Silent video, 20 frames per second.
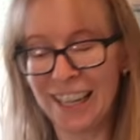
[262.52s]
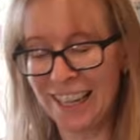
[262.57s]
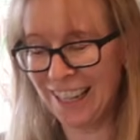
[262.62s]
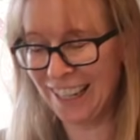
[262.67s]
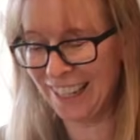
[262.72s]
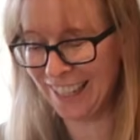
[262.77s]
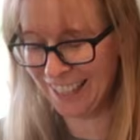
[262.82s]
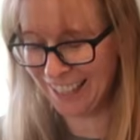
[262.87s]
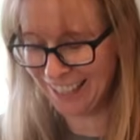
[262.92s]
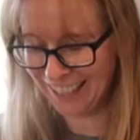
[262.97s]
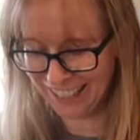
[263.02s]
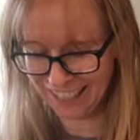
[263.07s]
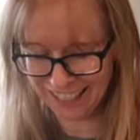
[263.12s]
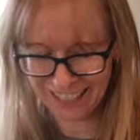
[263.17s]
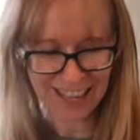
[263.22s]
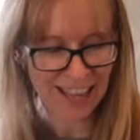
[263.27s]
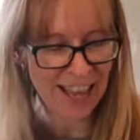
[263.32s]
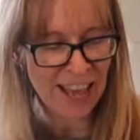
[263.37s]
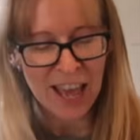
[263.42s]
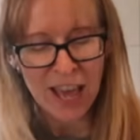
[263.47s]

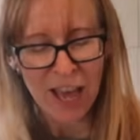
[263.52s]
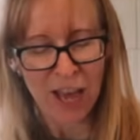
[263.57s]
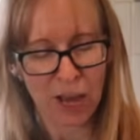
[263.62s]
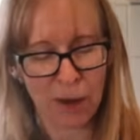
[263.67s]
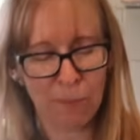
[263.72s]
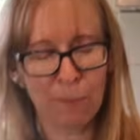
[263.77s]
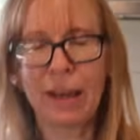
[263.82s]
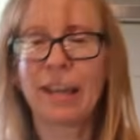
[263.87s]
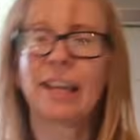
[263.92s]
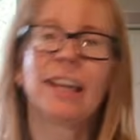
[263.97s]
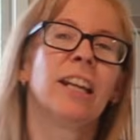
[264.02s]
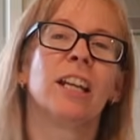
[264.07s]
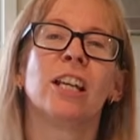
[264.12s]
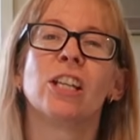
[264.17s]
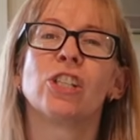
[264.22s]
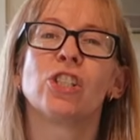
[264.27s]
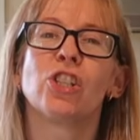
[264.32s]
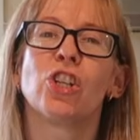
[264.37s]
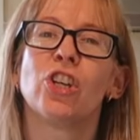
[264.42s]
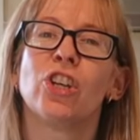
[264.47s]
I'm making
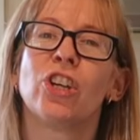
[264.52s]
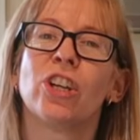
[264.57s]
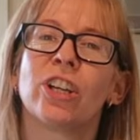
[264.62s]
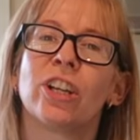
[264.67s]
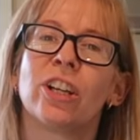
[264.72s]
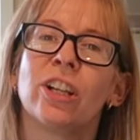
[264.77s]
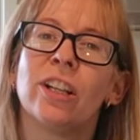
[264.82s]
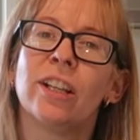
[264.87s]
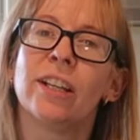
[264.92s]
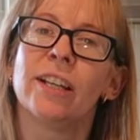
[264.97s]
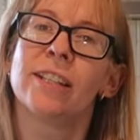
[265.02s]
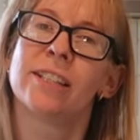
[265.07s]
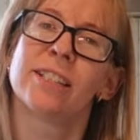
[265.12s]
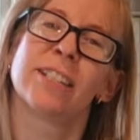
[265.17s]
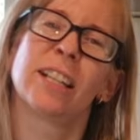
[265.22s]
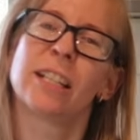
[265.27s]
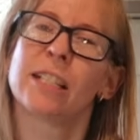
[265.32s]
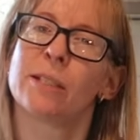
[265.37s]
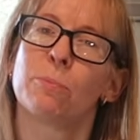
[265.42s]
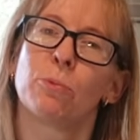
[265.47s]
a circle, it's
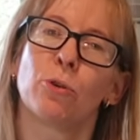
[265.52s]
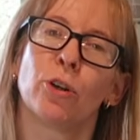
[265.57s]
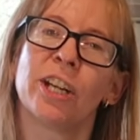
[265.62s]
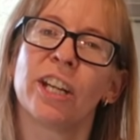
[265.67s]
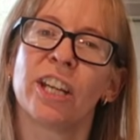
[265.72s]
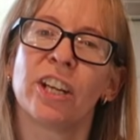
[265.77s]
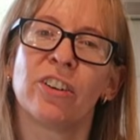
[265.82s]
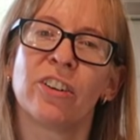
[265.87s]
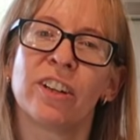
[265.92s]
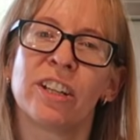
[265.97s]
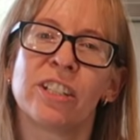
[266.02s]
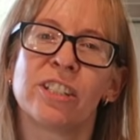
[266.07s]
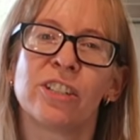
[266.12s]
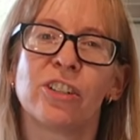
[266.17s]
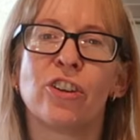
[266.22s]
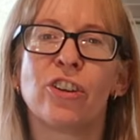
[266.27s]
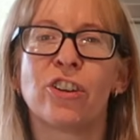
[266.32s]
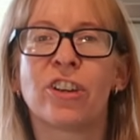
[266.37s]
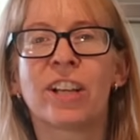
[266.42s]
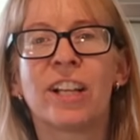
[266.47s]
just prettier in a
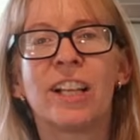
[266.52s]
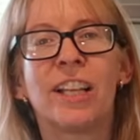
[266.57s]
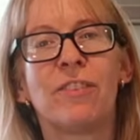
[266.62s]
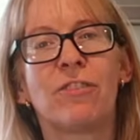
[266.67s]
circle.